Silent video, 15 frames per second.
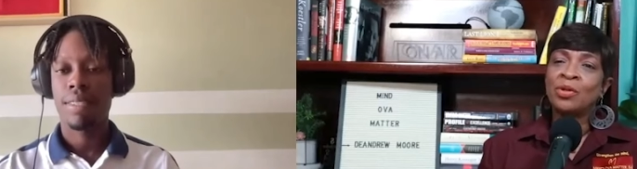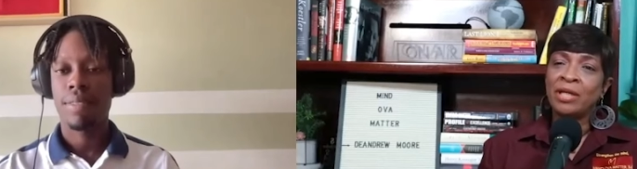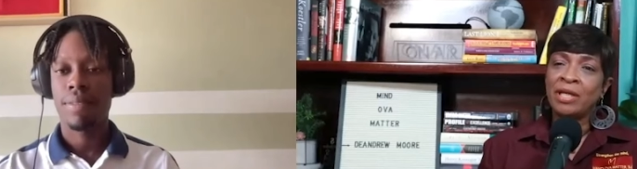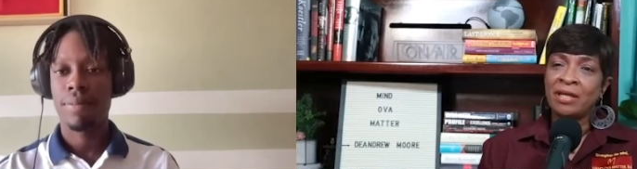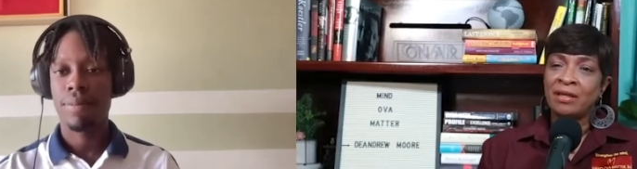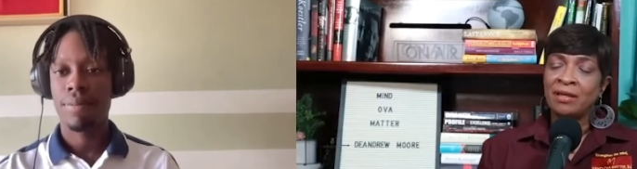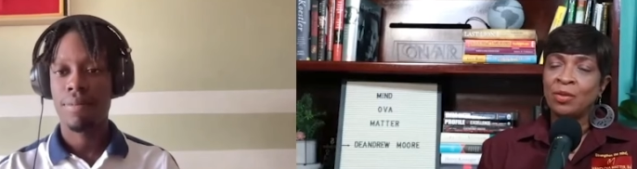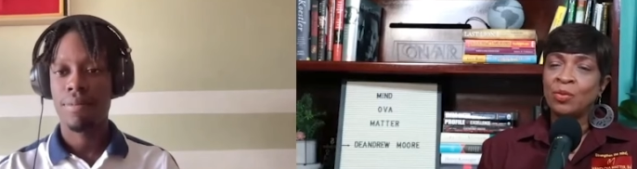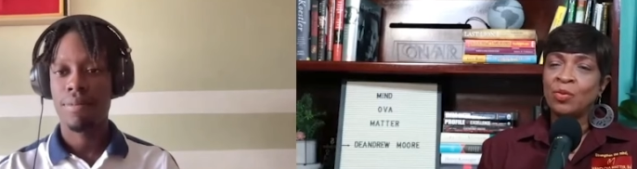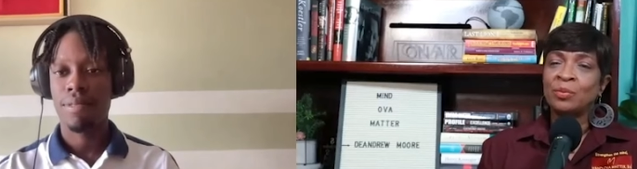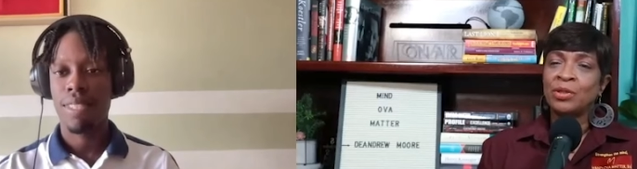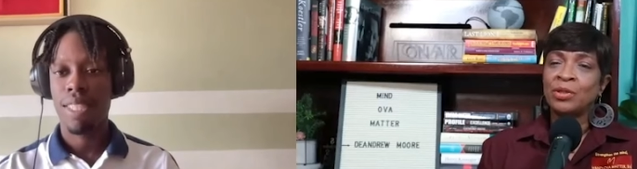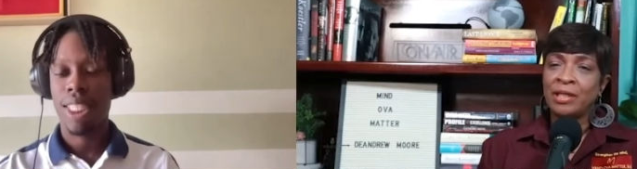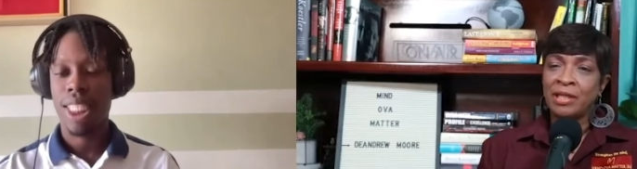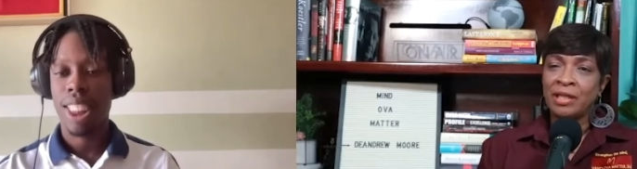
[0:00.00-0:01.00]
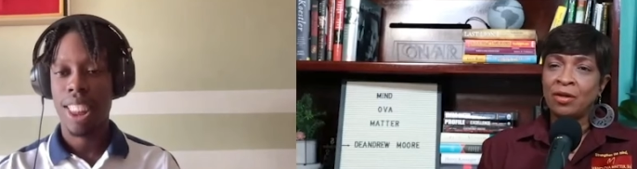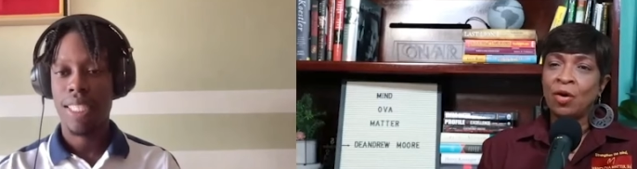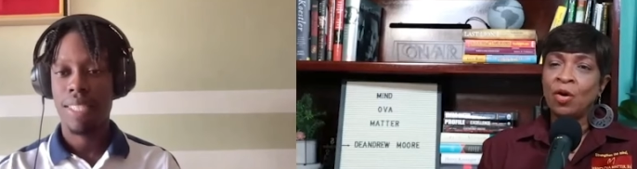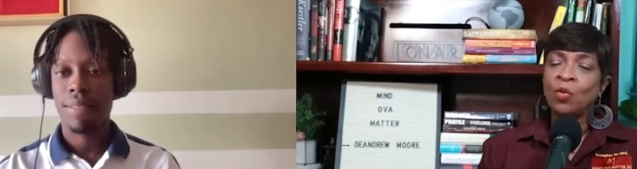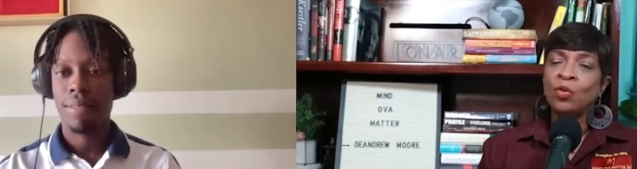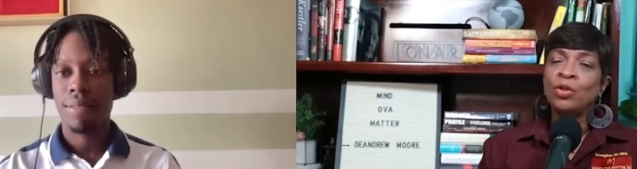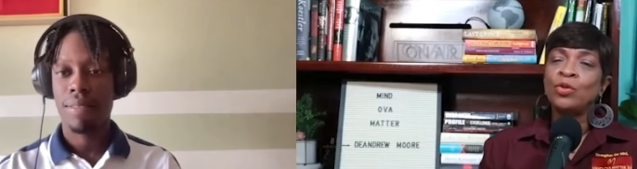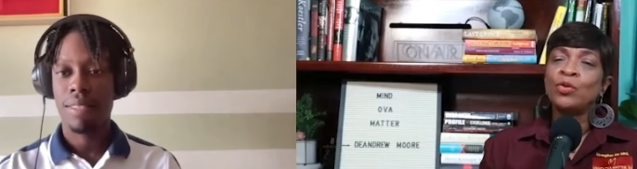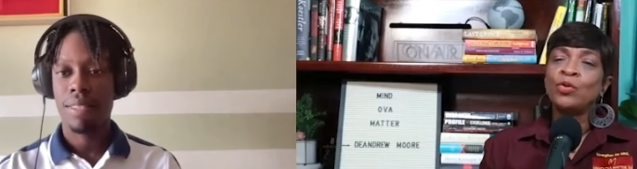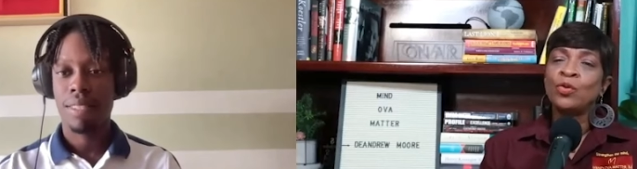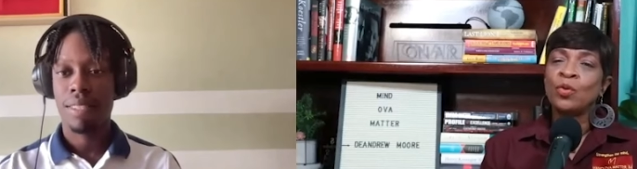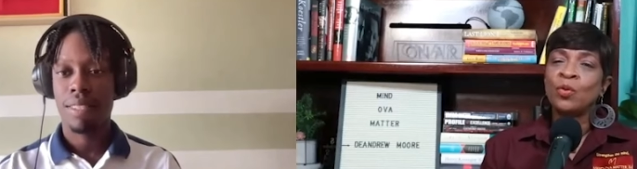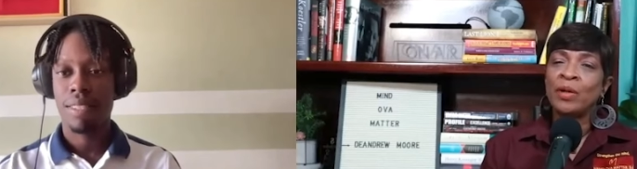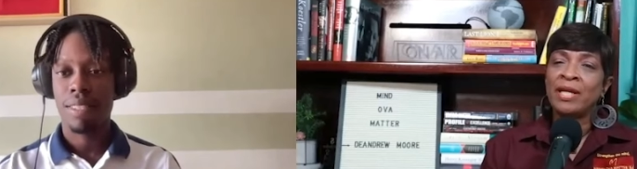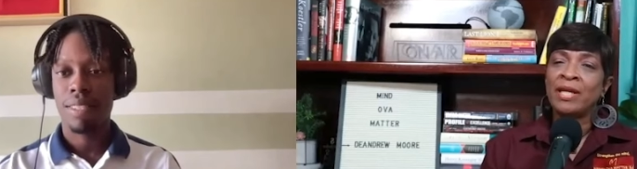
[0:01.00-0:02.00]
Speaker 1: money, no money. How would you know
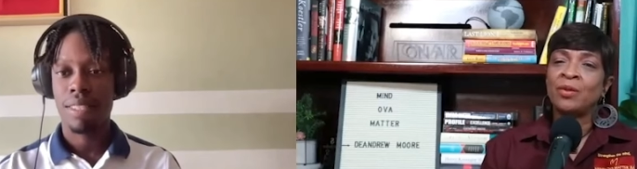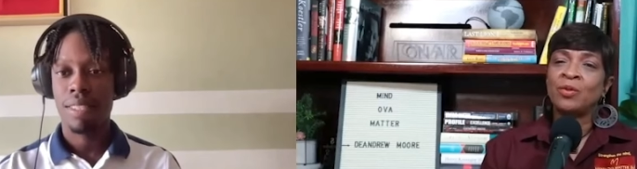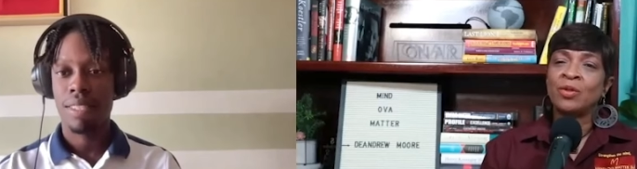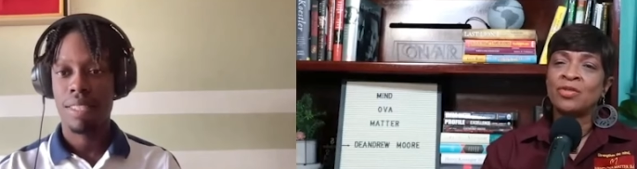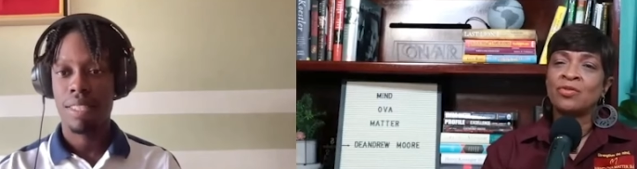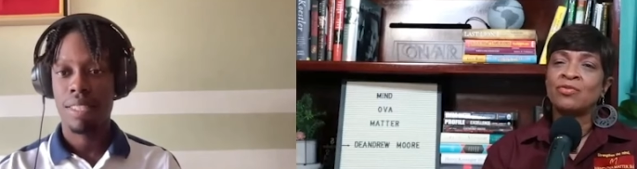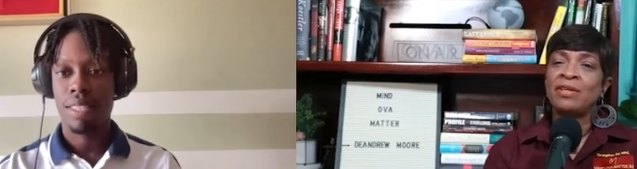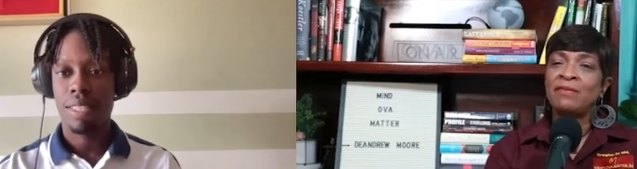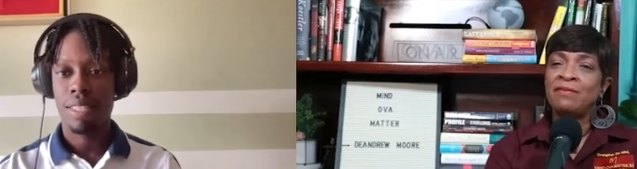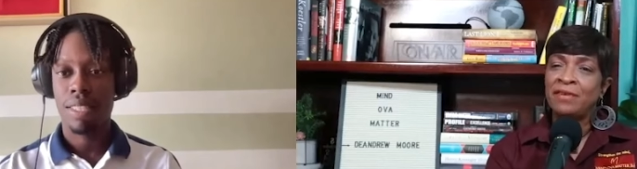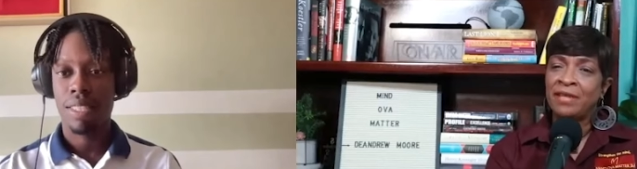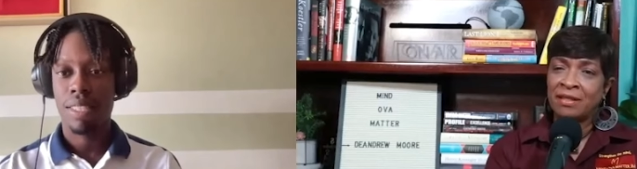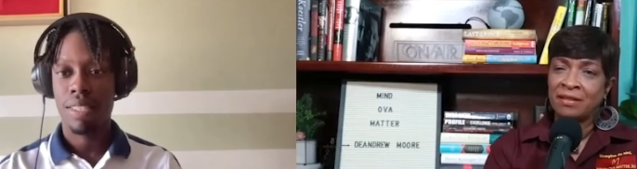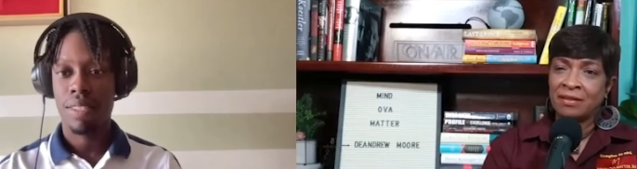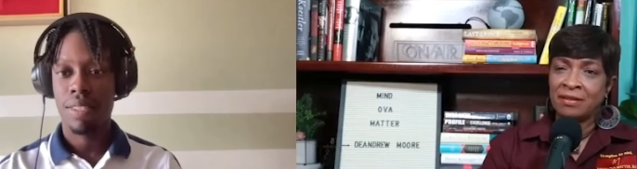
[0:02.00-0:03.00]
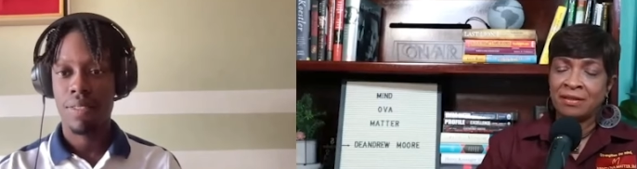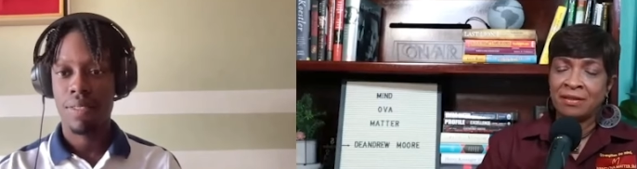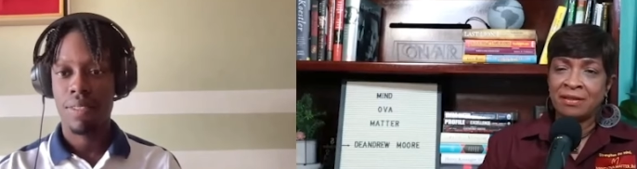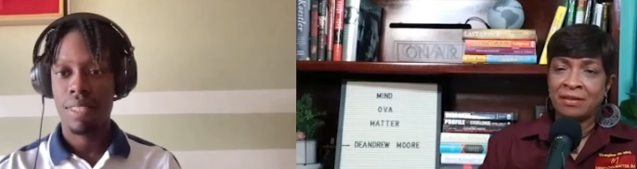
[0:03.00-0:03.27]
when it was refilled?